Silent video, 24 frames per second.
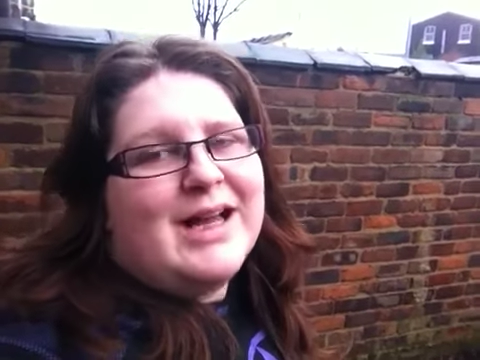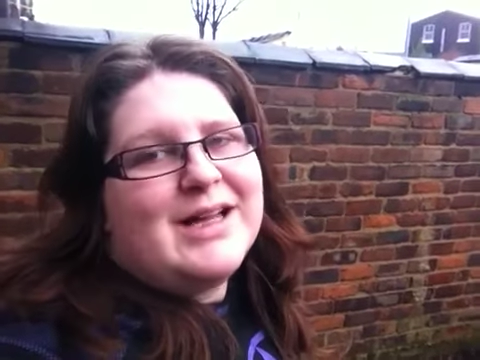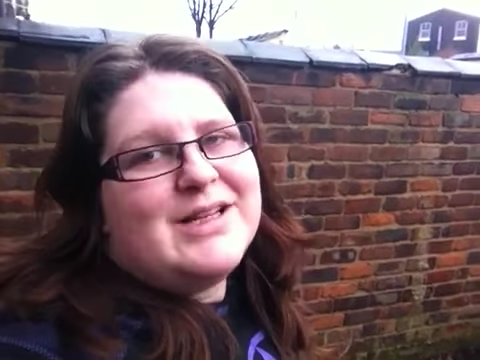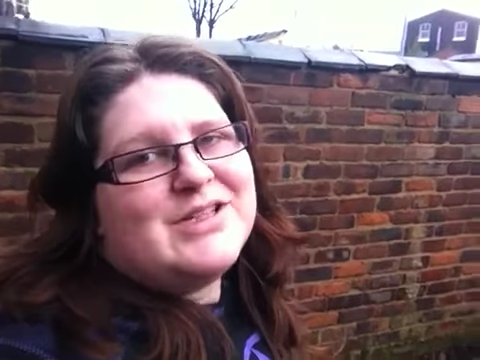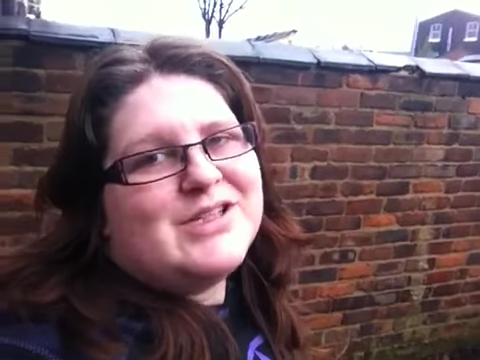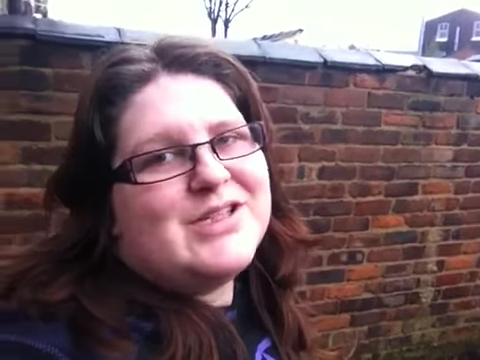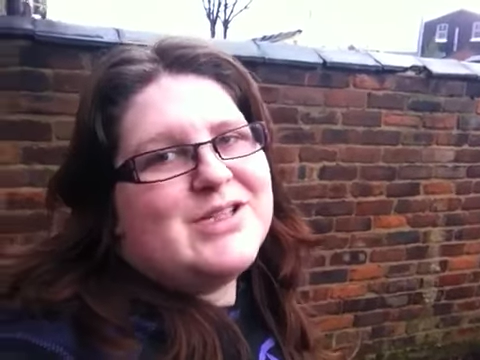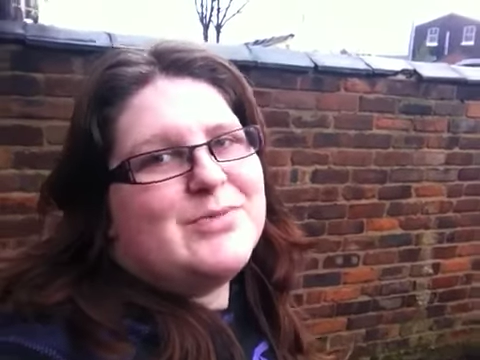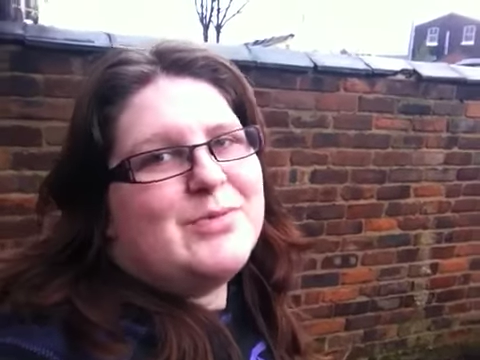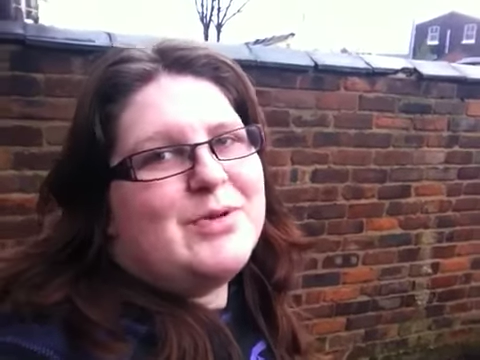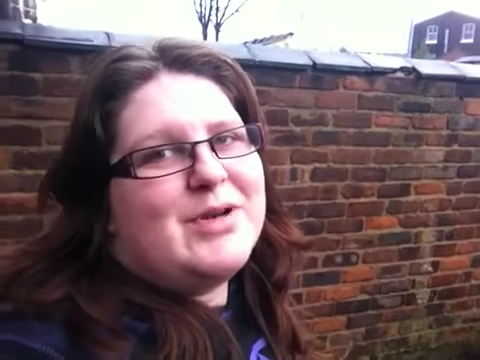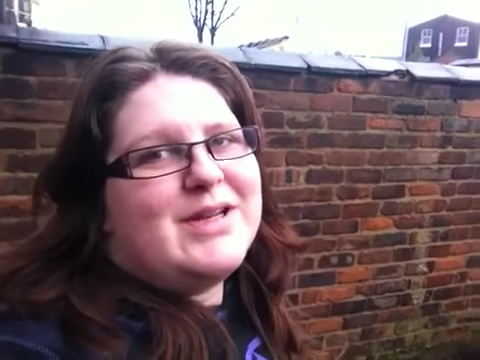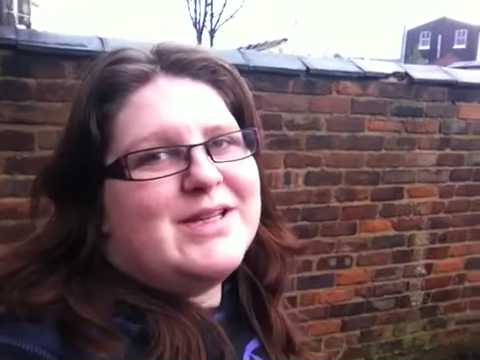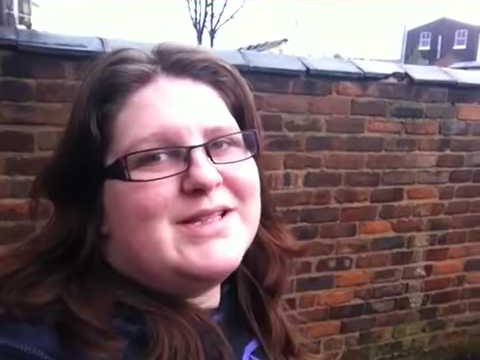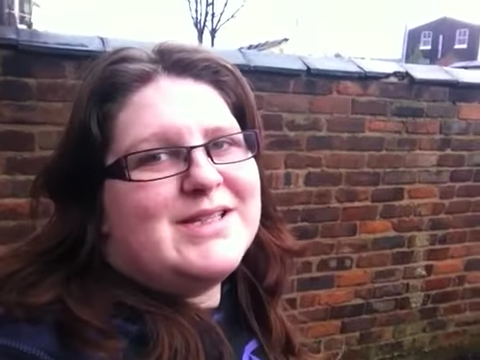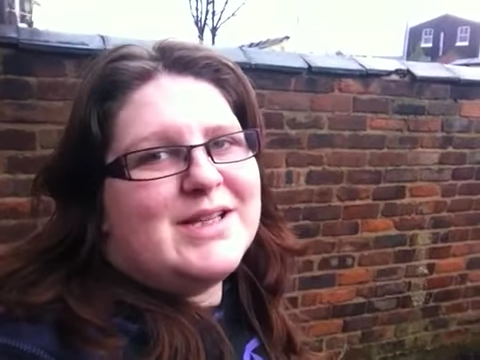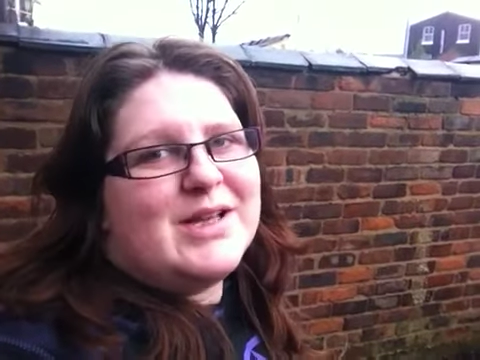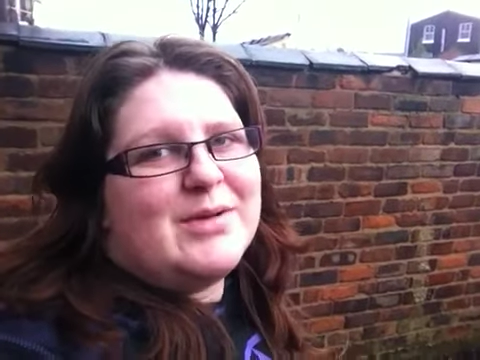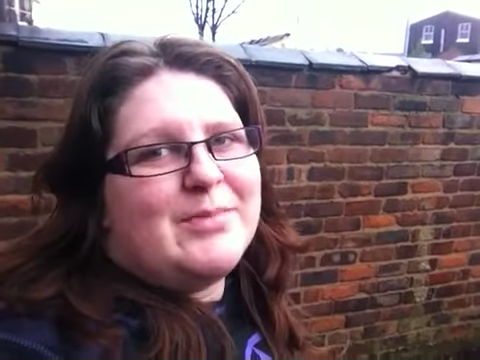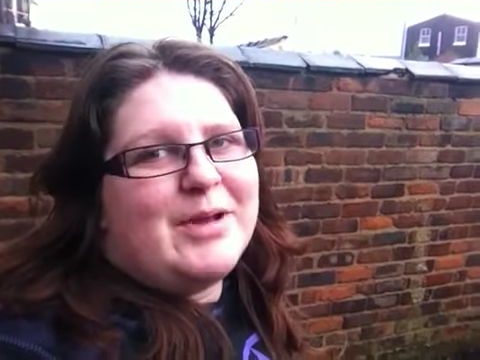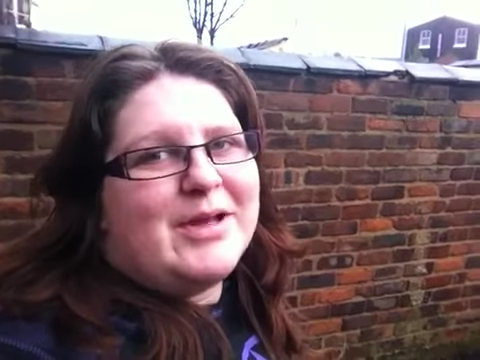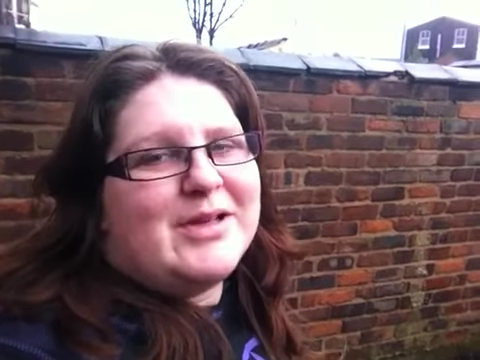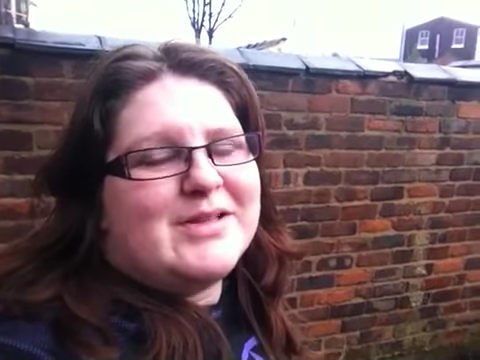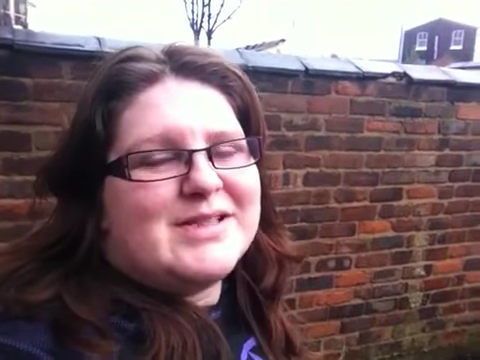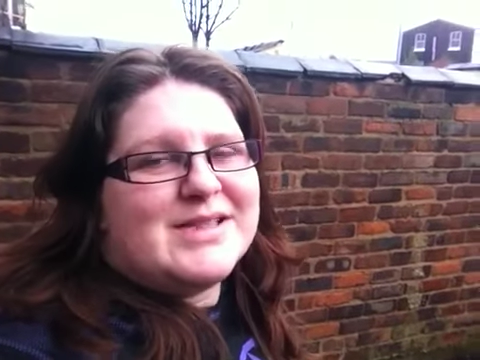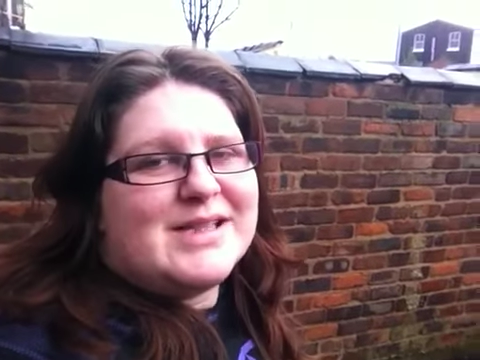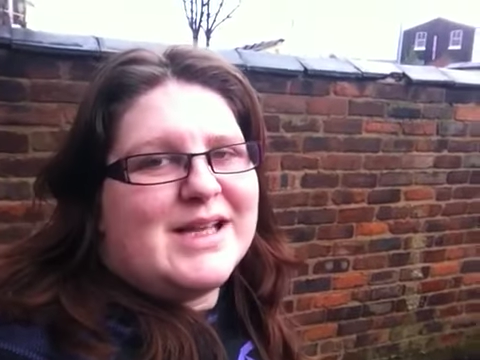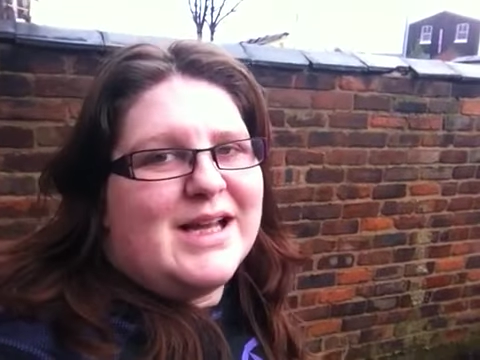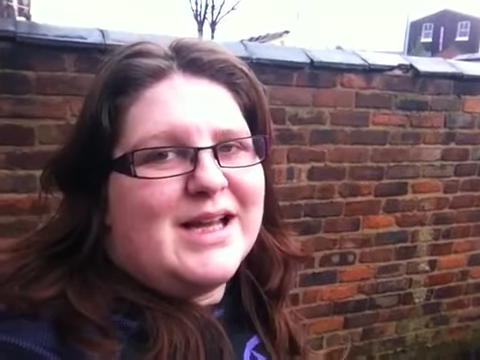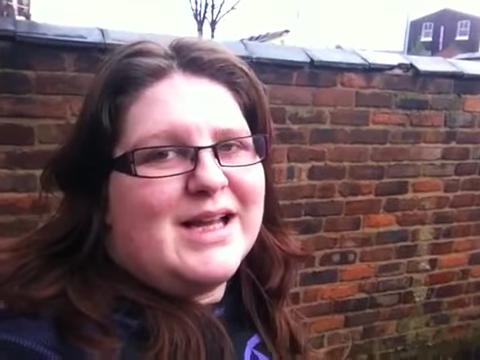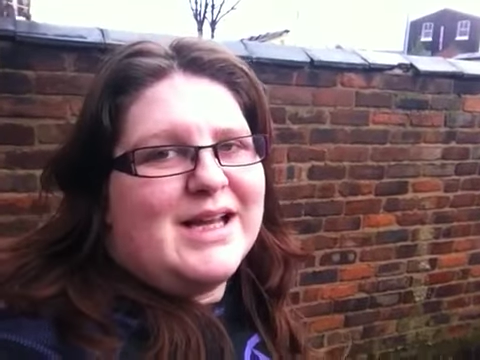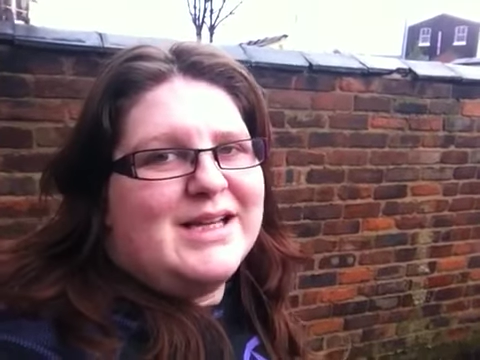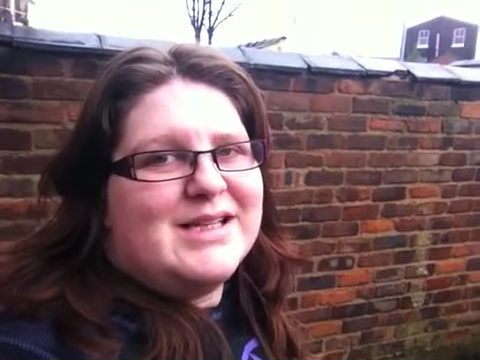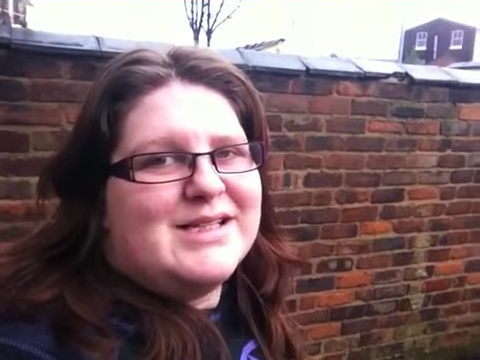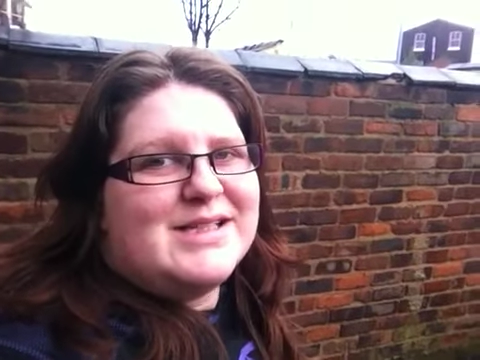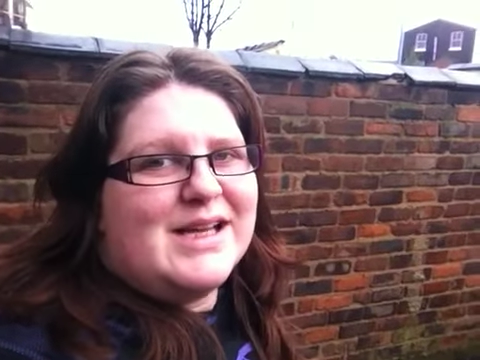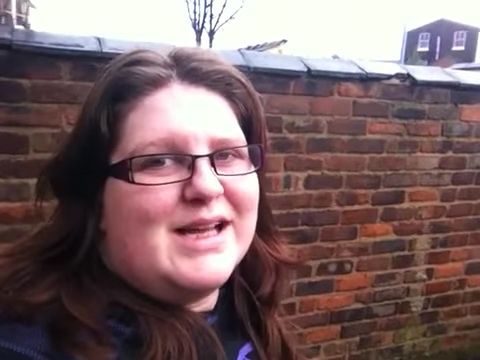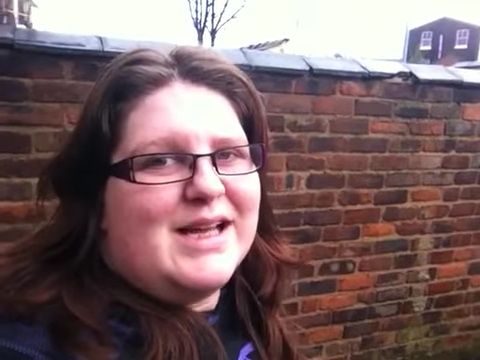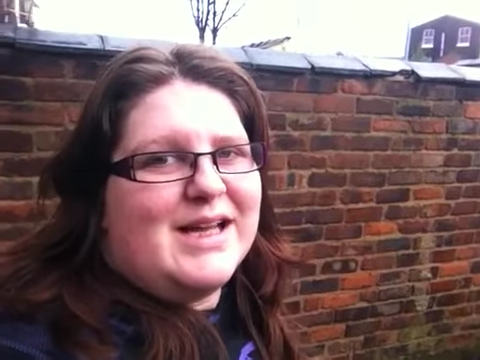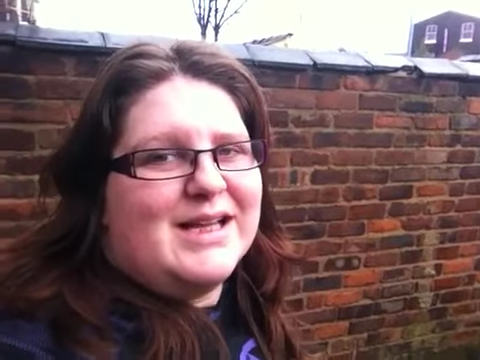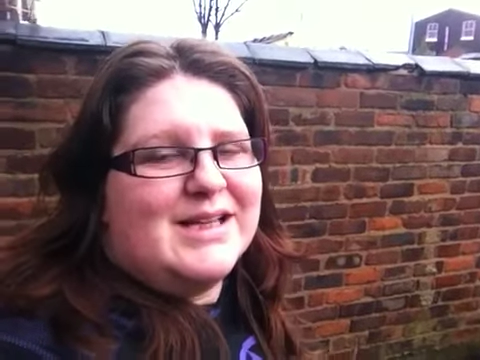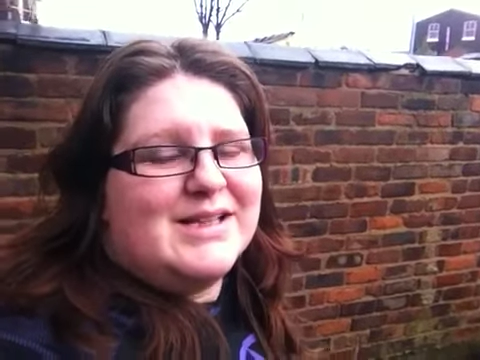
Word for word: I just wanted to come outside